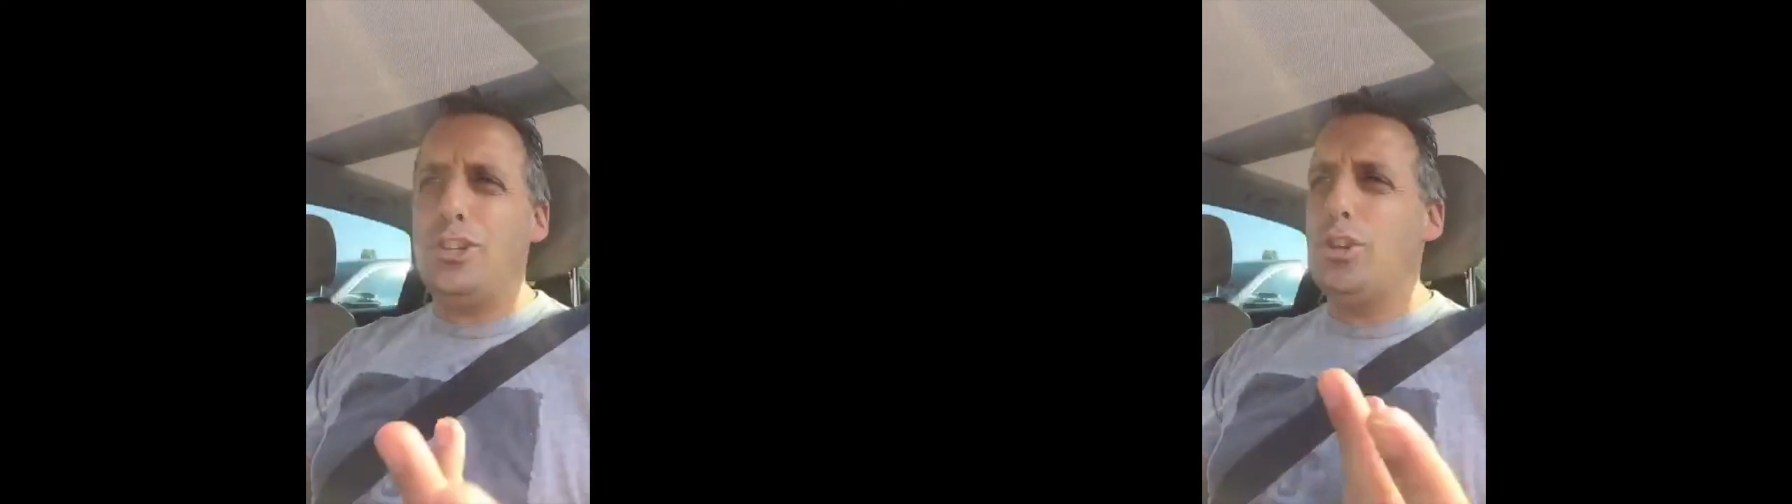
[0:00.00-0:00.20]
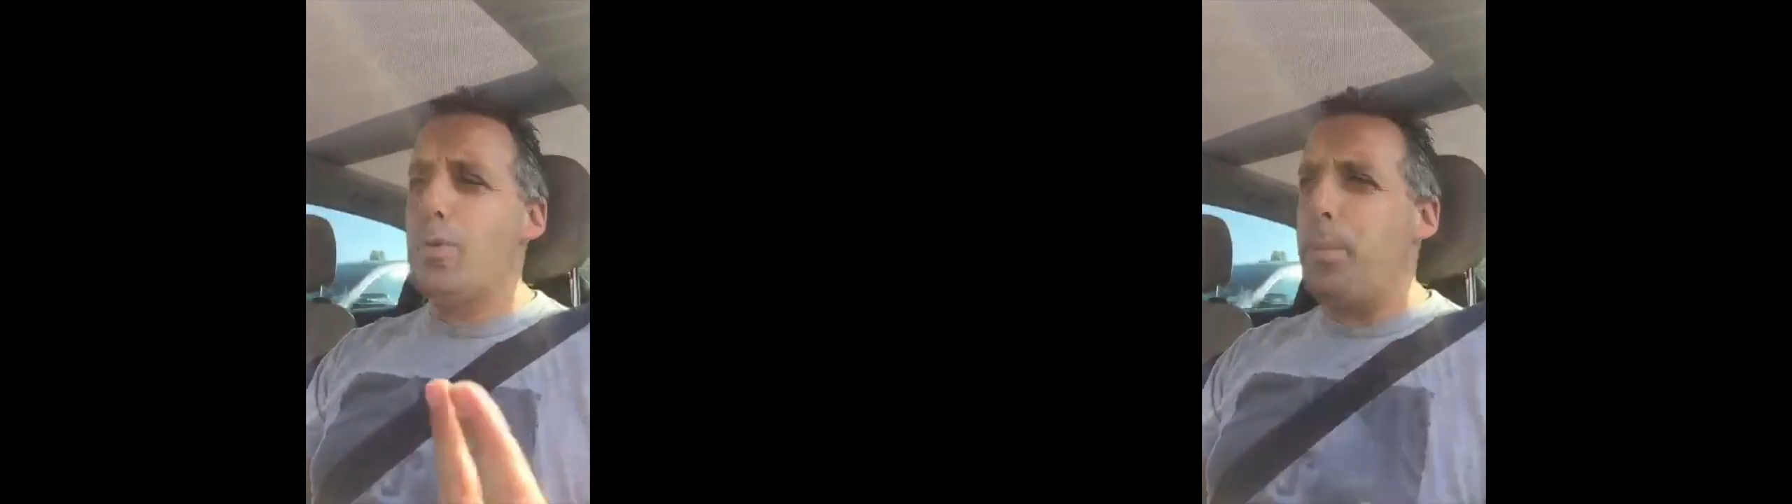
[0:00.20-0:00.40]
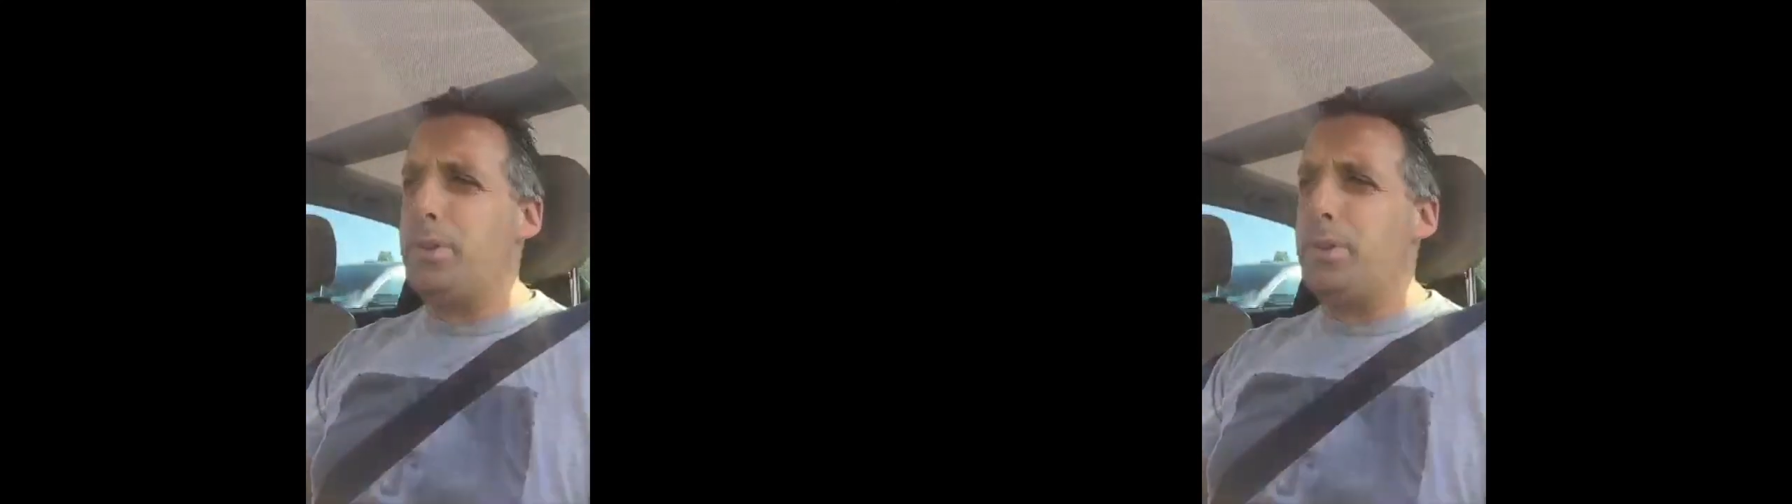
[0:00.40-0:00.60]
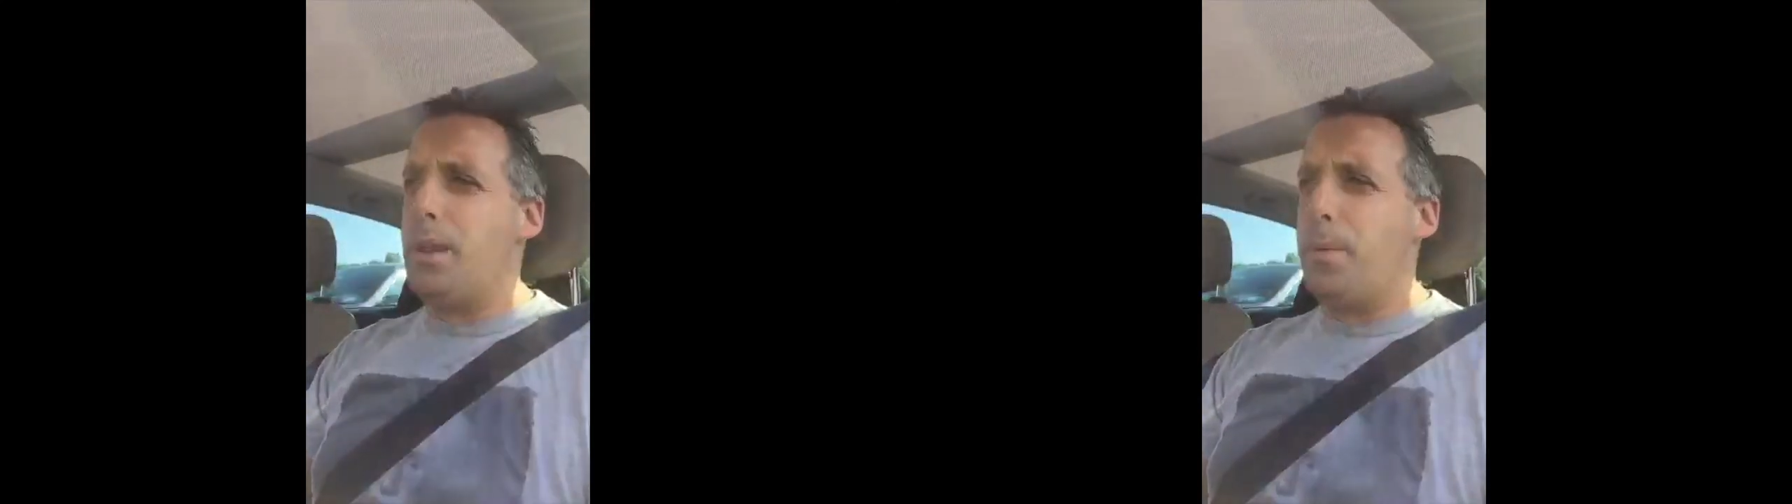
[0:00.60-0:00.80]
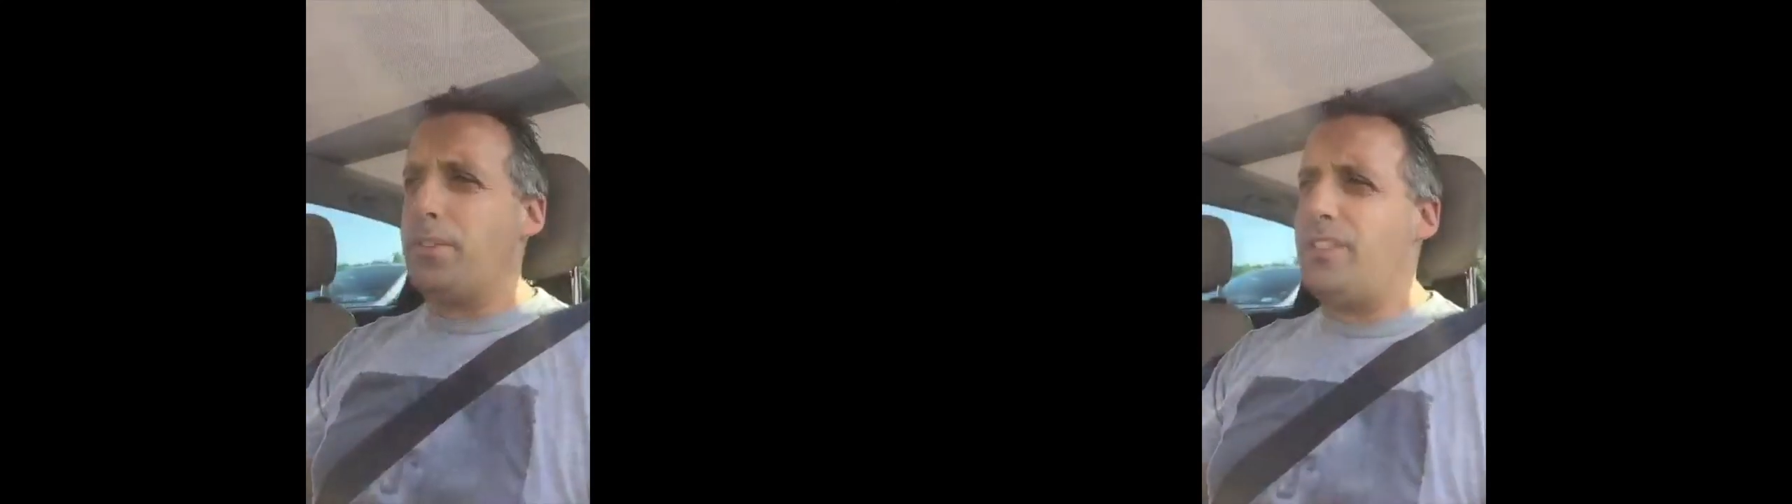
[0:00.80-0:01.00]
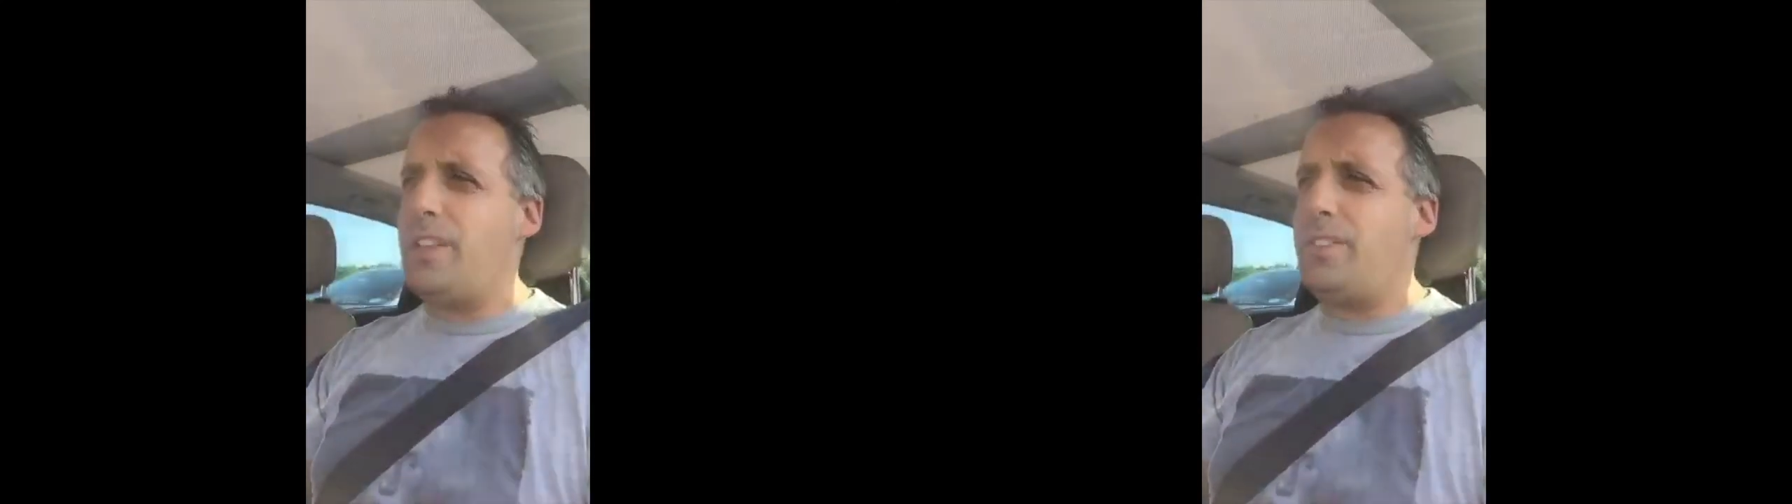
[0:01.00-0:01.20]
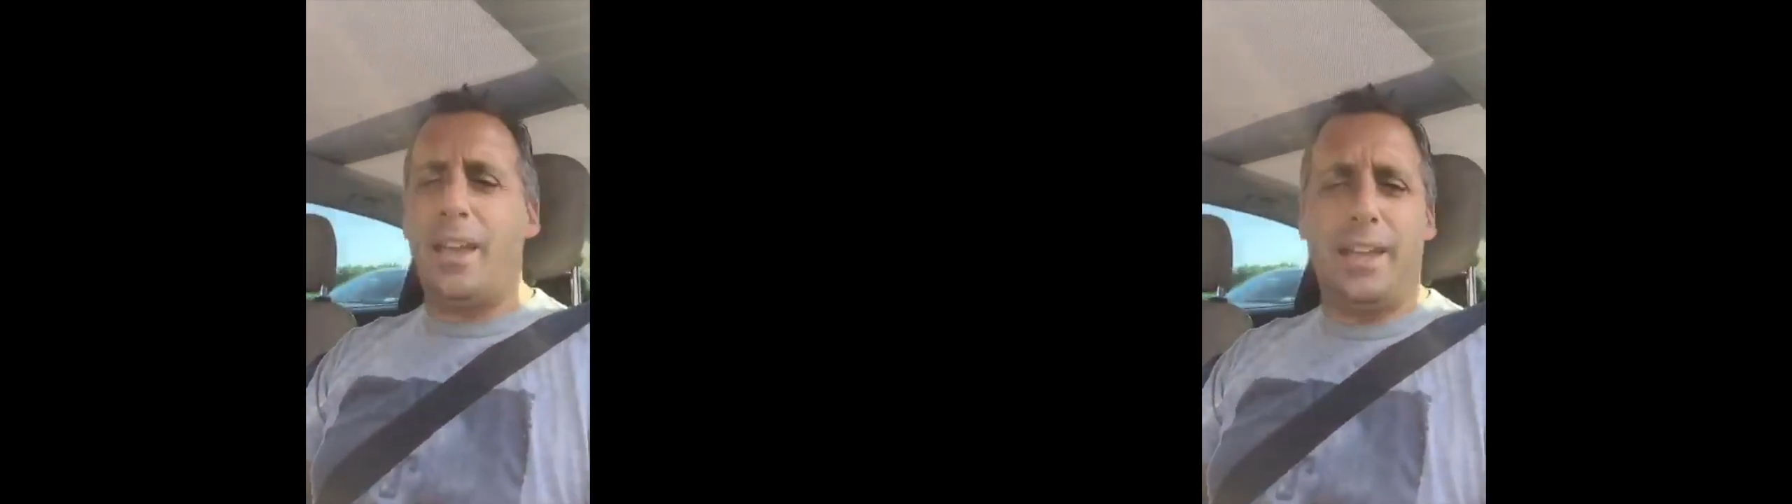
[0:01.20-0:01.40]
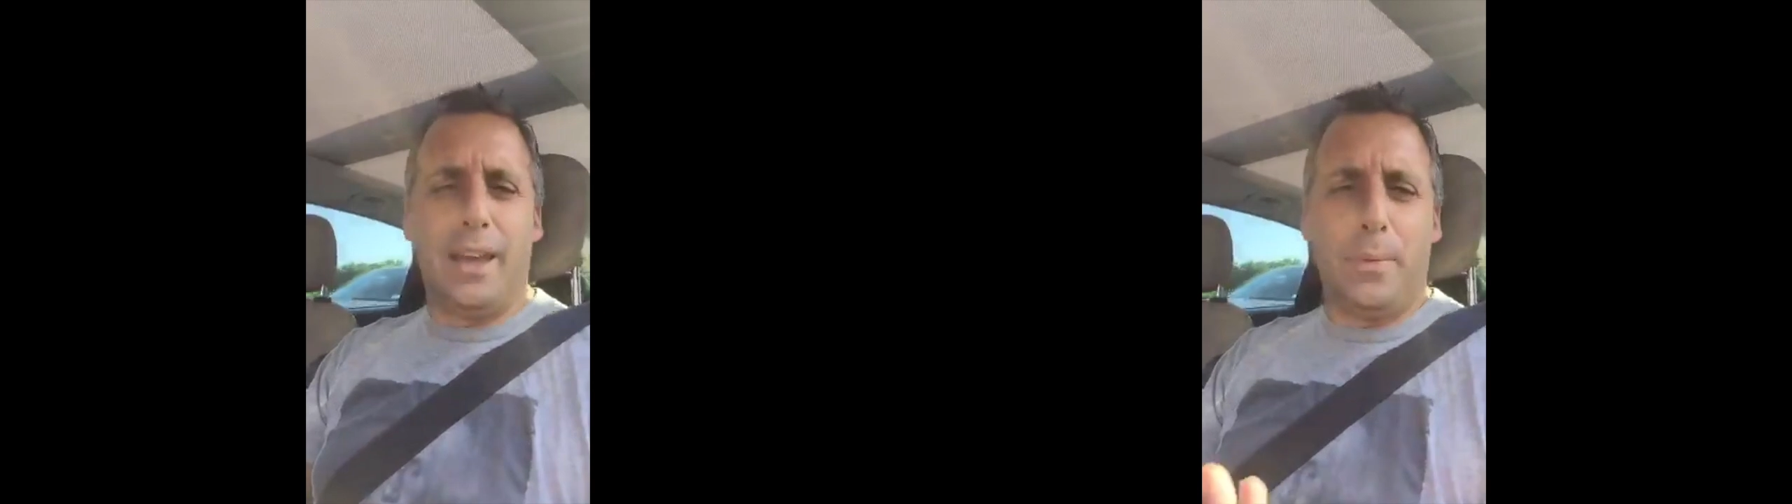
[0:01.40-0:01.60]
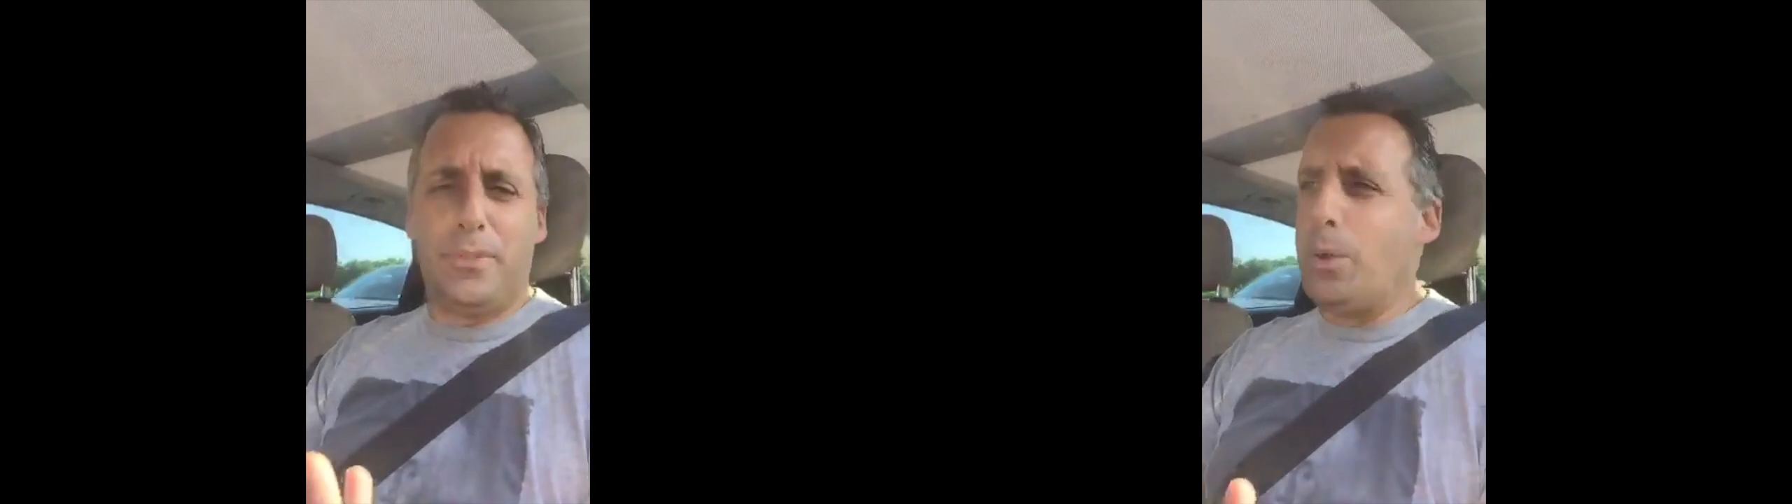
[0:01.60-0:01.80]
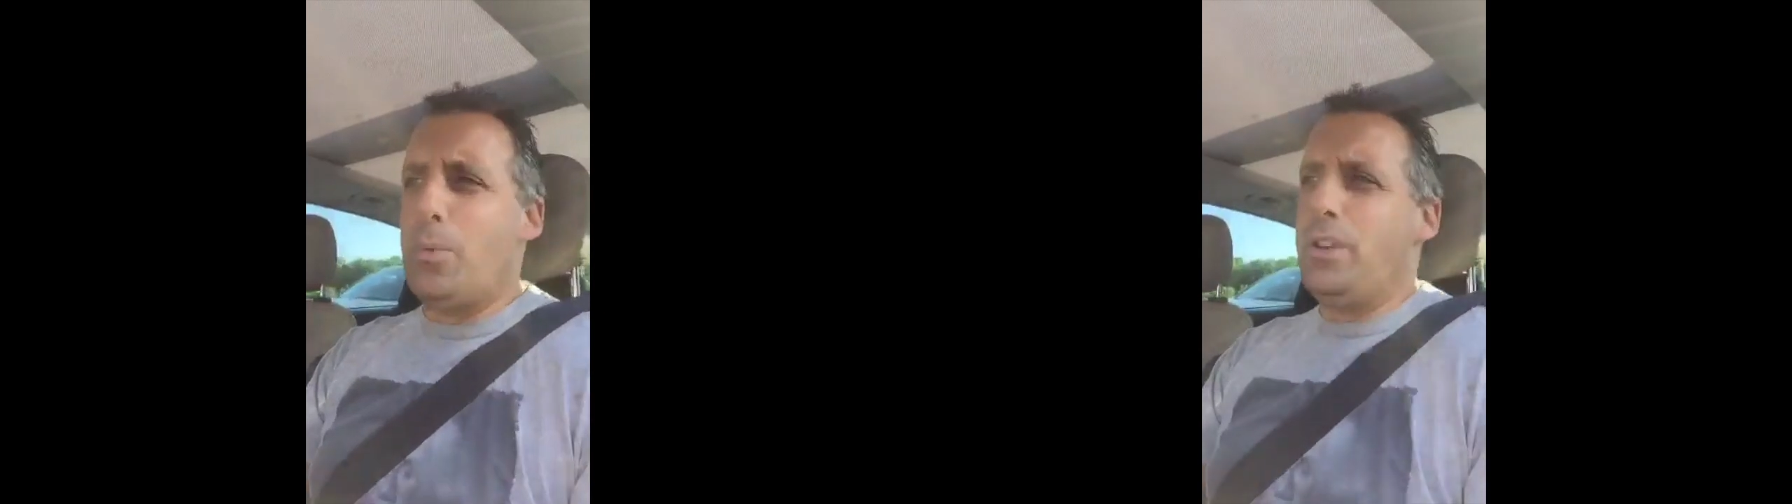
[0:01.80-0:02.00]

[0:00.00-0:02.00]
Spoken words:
Q opened it up on set today, and I was like,